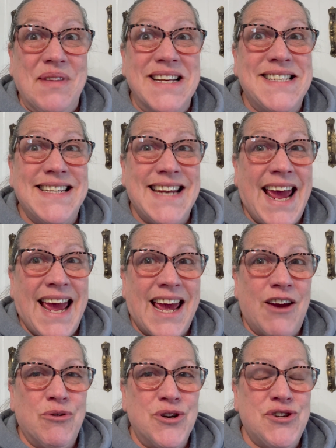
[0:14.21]

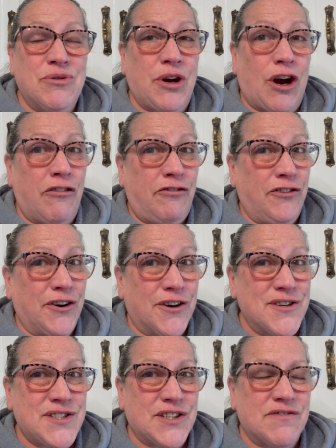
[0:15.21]
today we're doing our
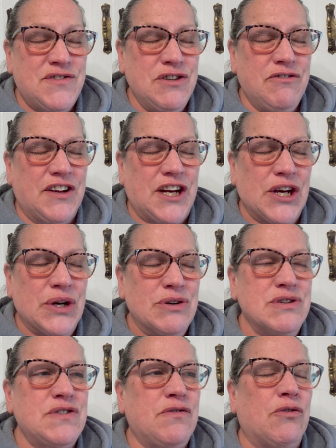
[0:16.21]
first of two
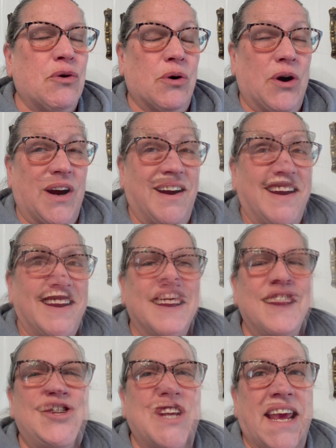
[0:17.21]
videos for
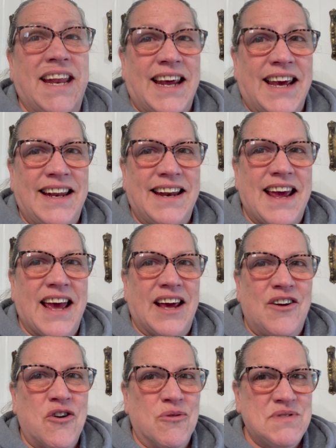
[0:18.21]
uh, Janet
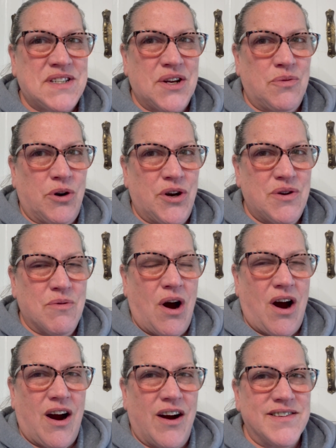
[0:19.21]
at Homestead Where You
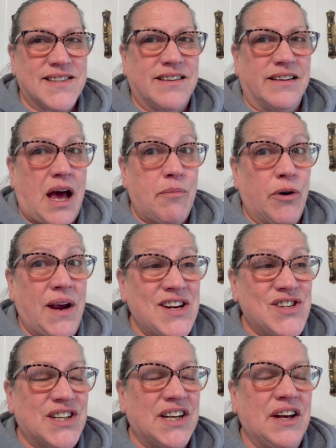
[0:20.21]
Are's
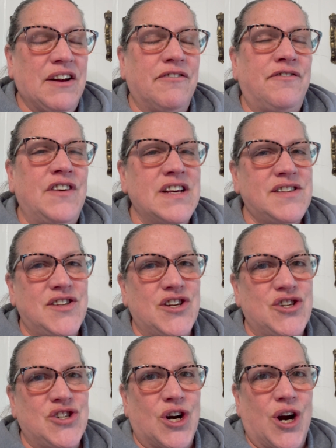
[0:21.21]
collaboration, Feast in
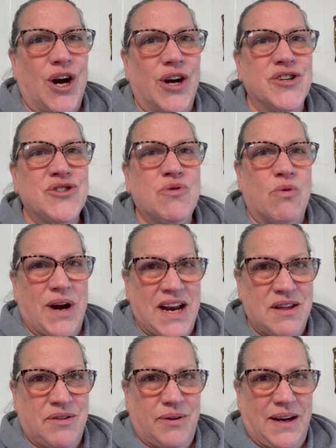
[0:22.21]
a Jar
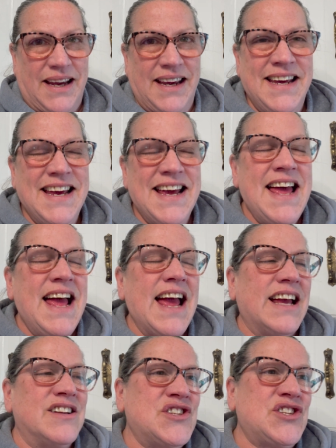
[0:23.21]
23.
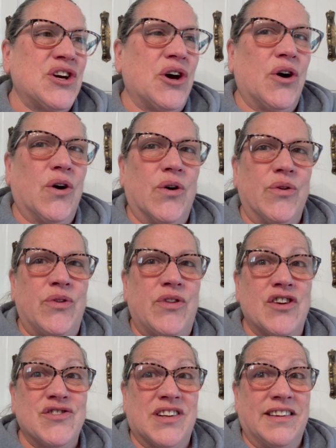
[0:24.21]
And so
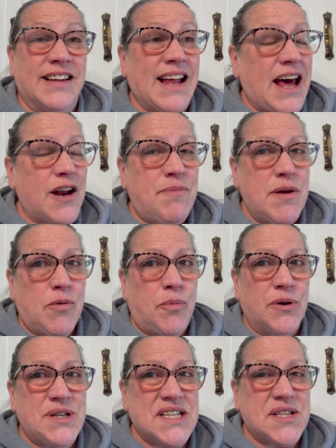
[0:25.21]
there's a lot of people
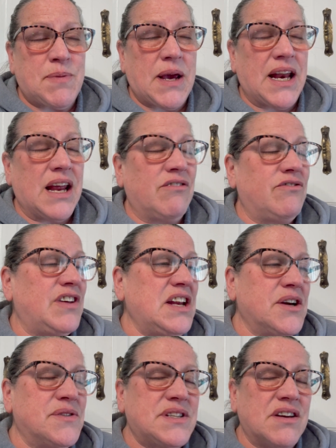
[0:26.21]
participating,
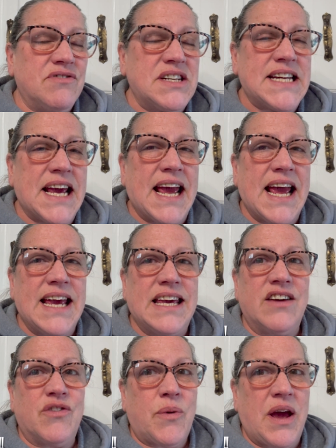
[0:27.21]
videos every day,
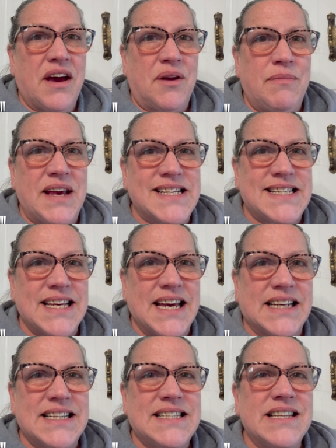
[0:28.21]
giveaway on May
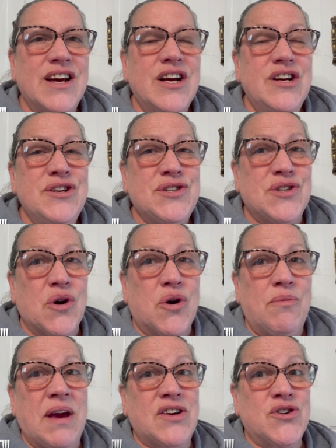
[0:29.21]
6th.
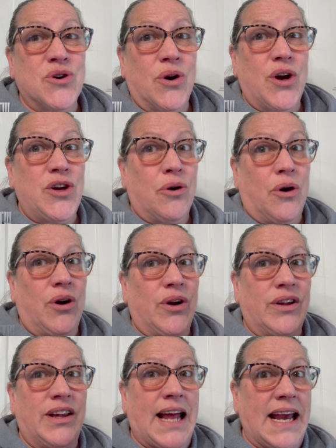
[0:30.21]
So make sure you're
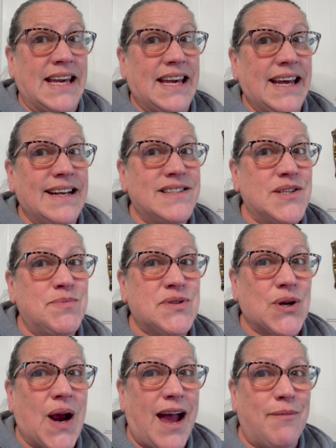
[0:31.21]
liking,
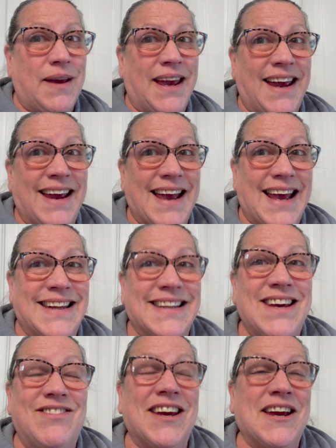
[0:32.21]
subscribing, and
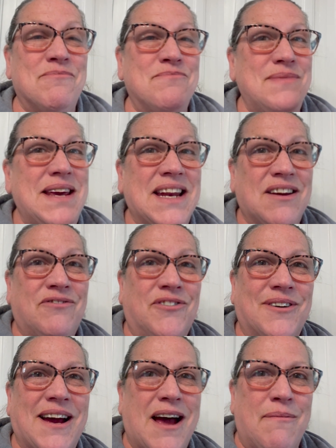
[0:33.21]
leaving
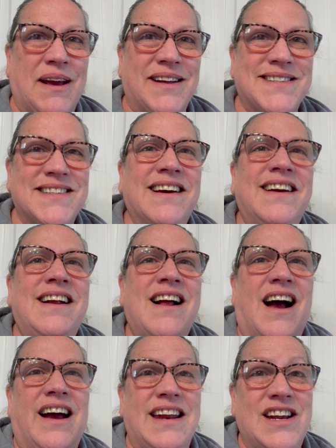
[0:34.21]
meaningful comments
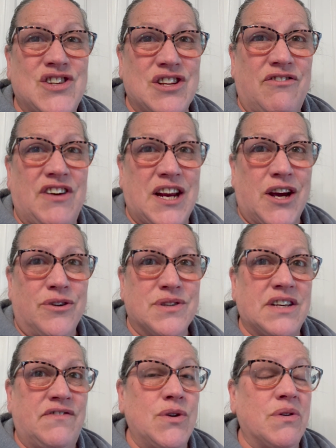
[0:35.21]
on each of the
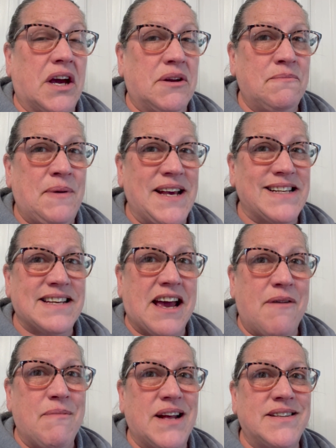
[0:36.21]
videos. If you cut and paste
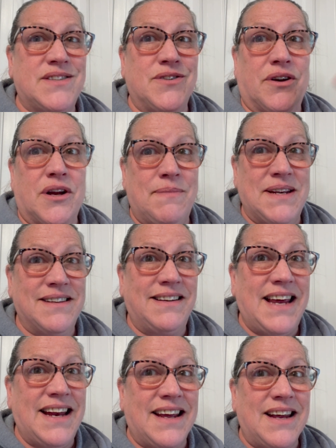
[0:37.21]
comments, they're going to be
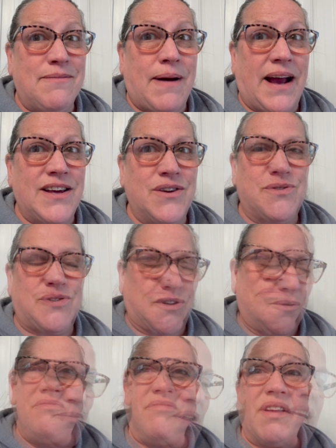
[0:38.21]
deleted by
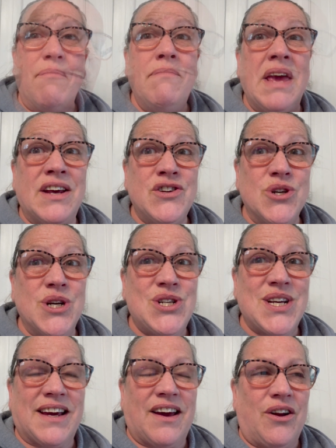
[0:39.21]
YouTube. Make sure you
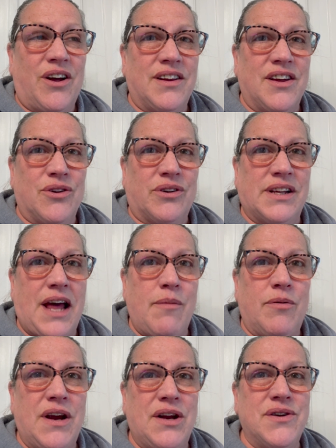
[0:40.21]
check out all the other
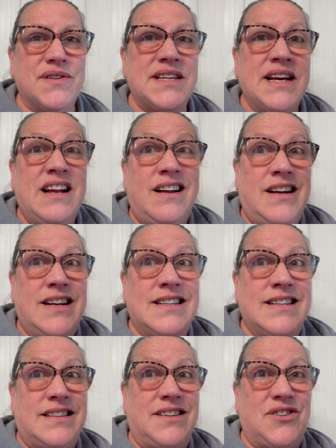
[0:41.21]
collaborators.
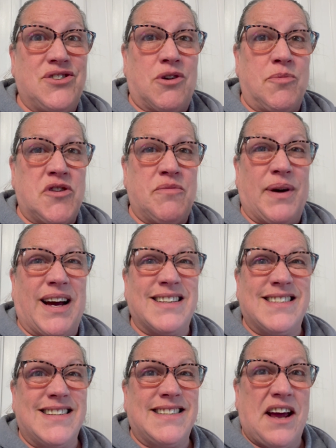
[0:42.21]
The description
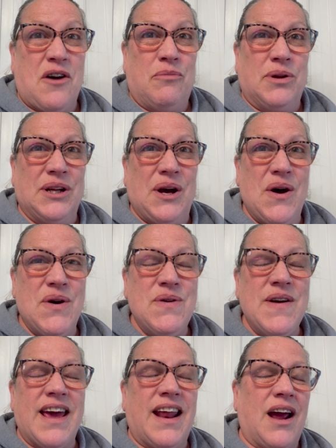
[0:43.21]
box is down
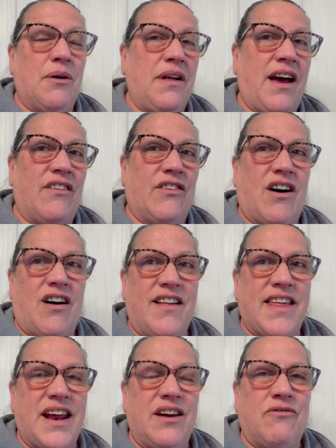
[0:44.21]
below, and I will have all
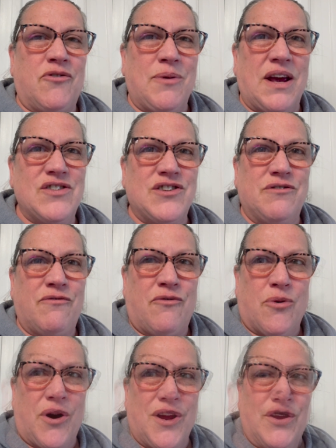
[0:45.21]
that information
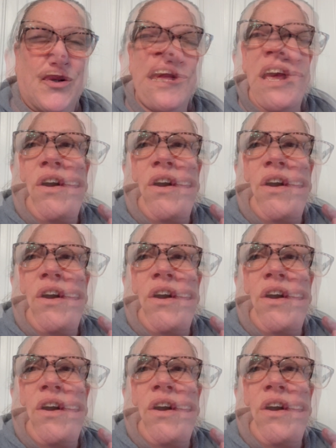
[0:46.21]
for you.